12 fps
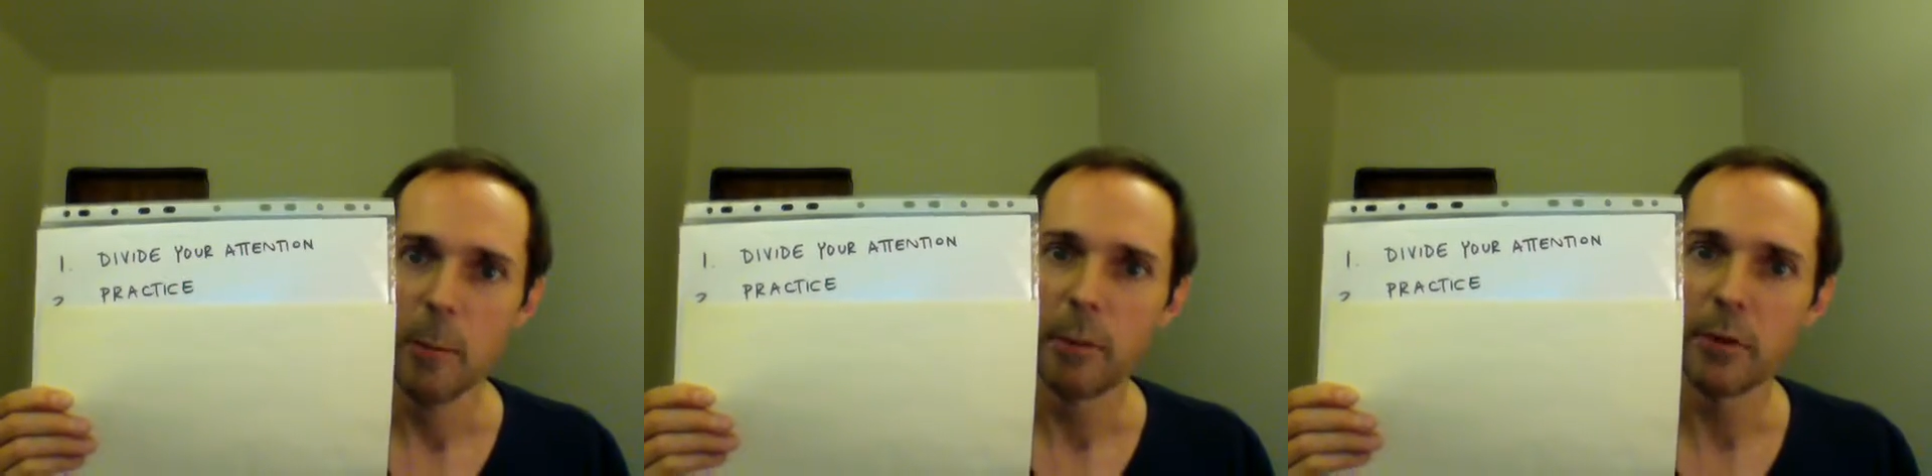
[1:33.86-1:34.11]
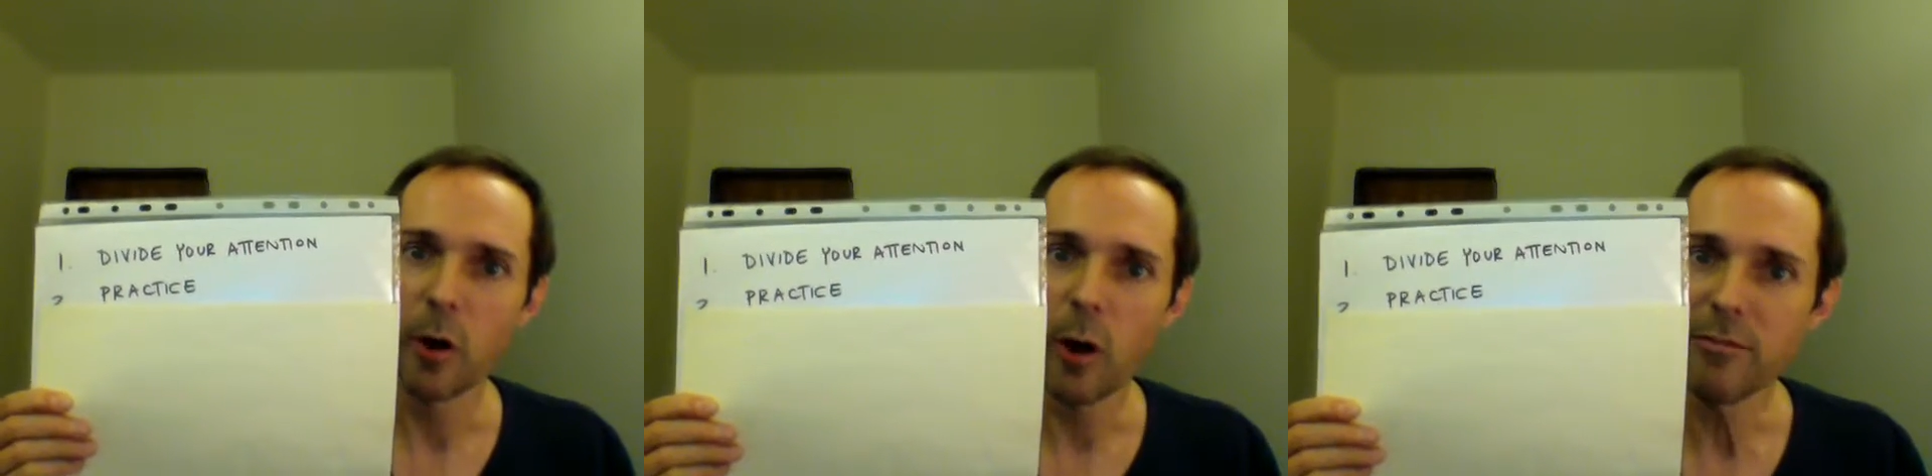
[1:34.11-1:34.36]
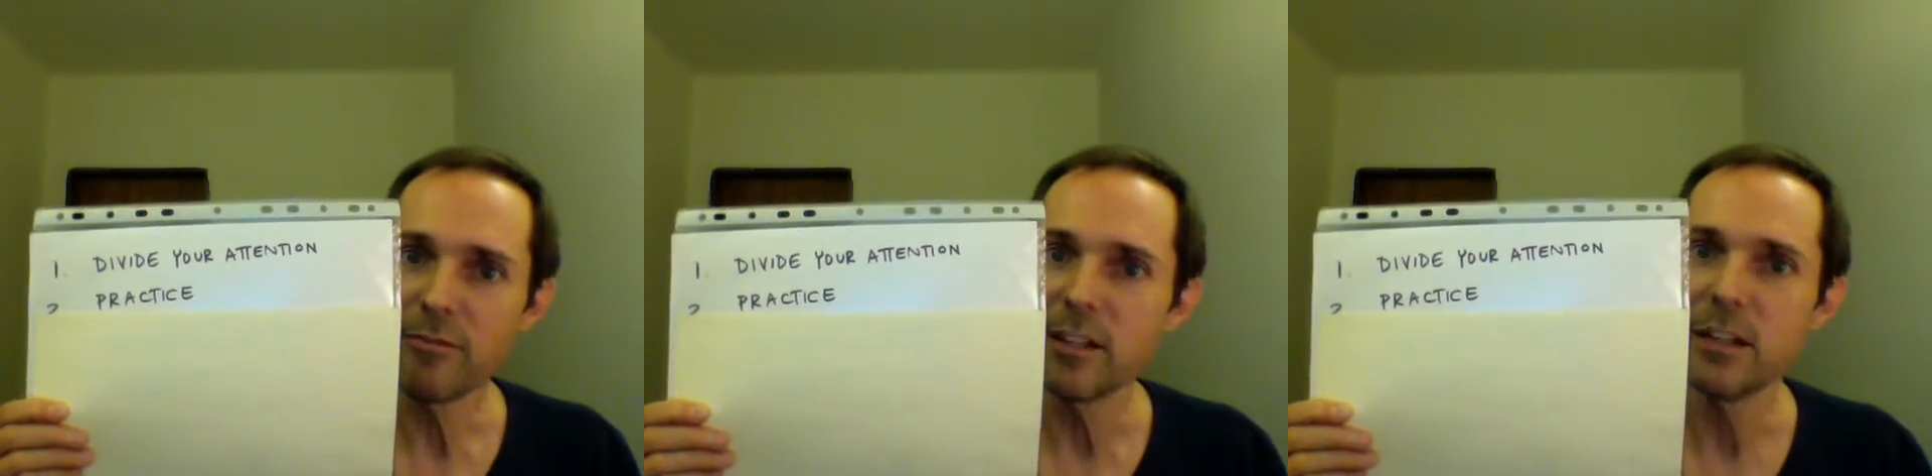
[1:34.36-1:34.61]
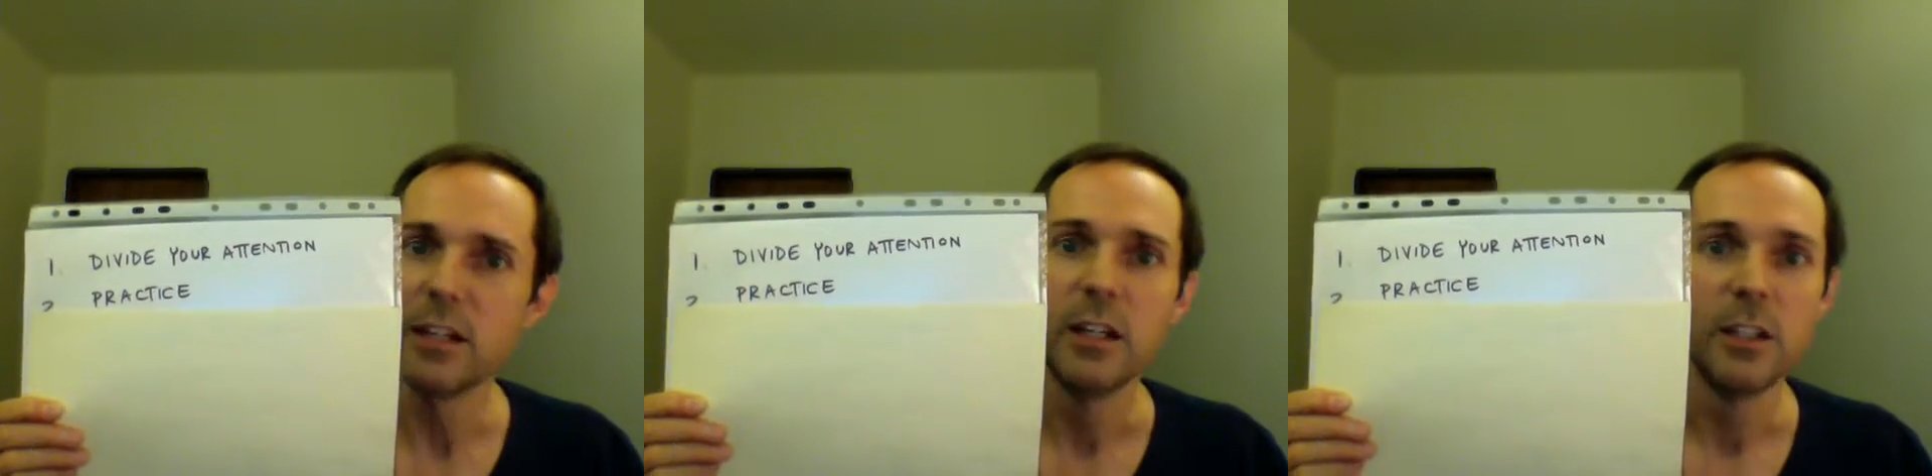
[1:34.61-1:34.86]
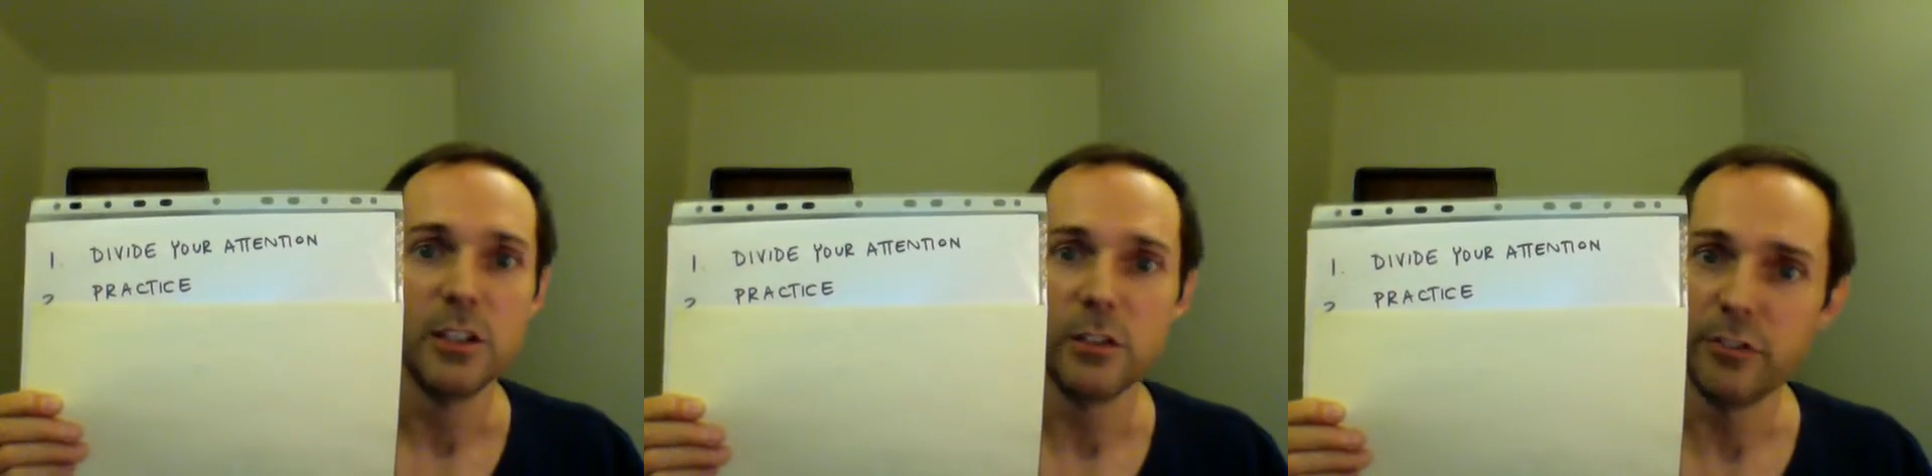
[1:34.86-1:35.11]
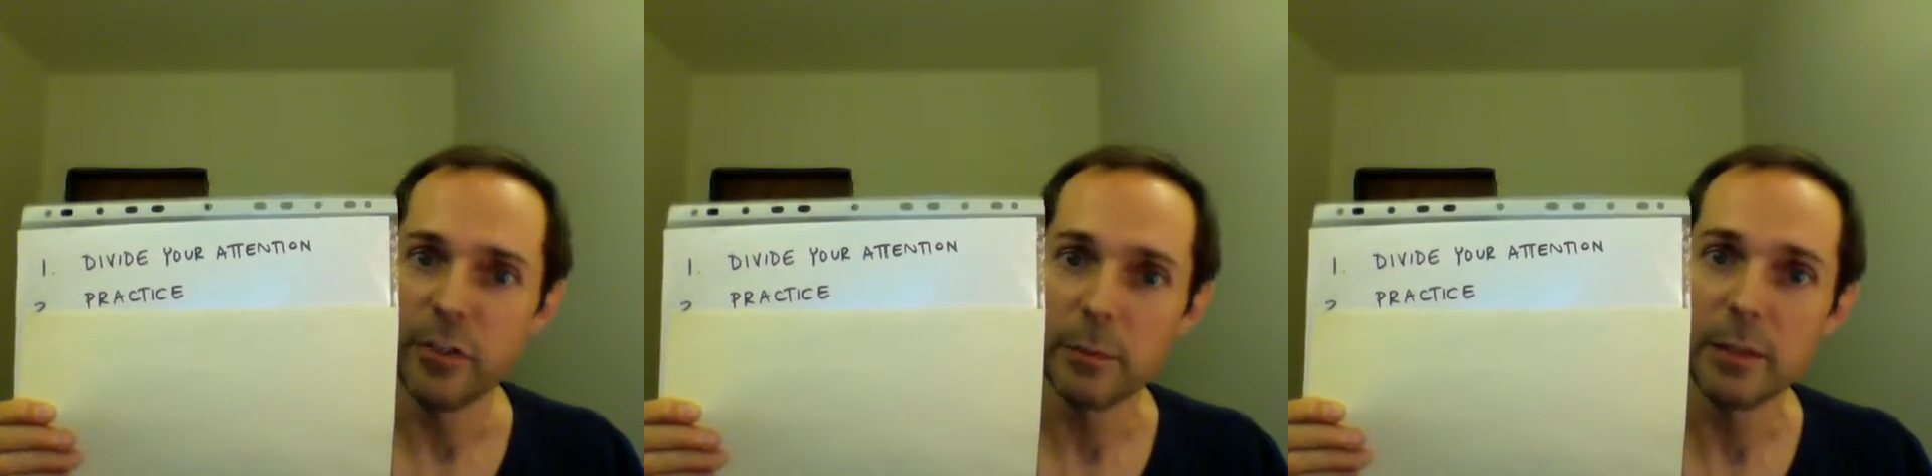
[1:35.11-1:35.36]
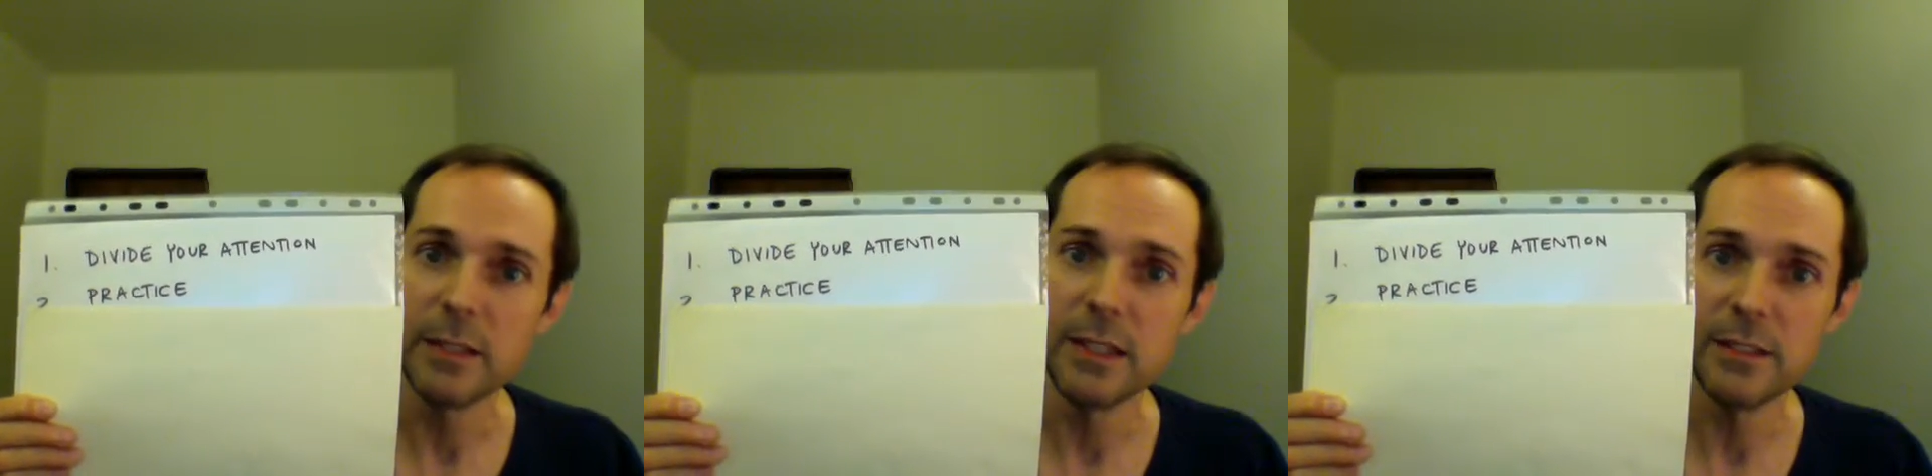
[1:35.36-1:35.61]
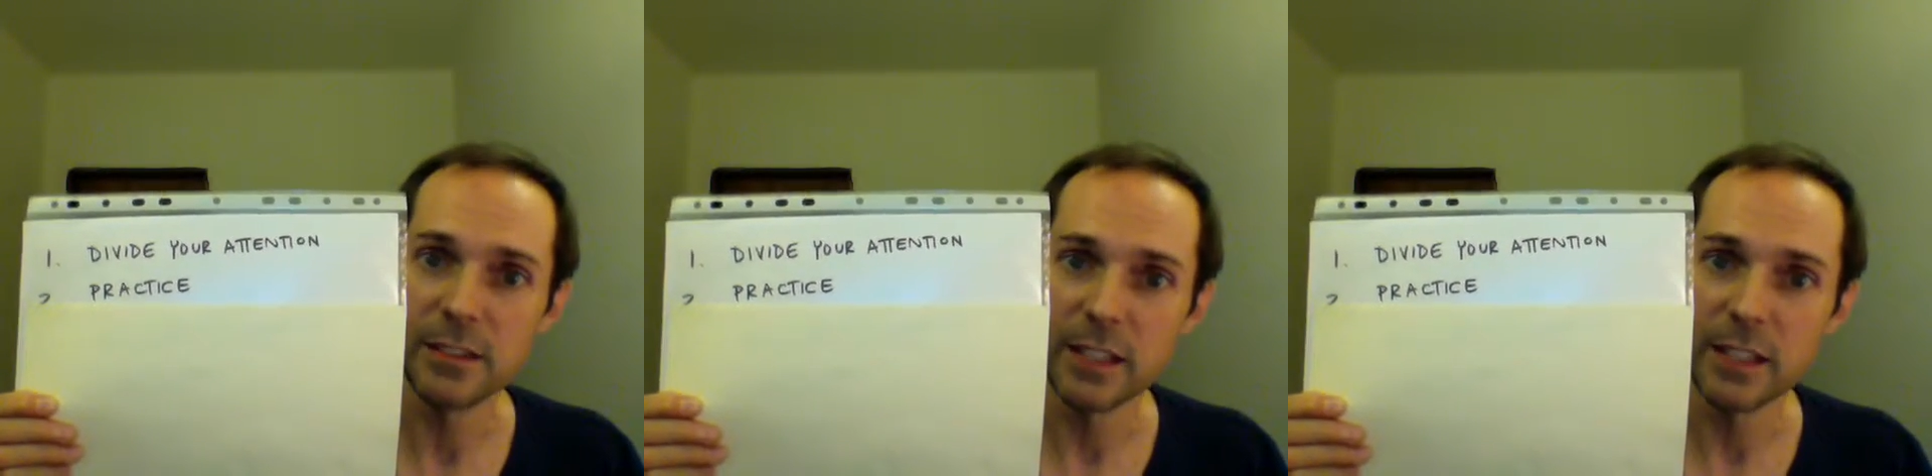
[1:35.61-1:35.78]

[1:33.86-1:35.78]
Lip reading: But often, you simply need to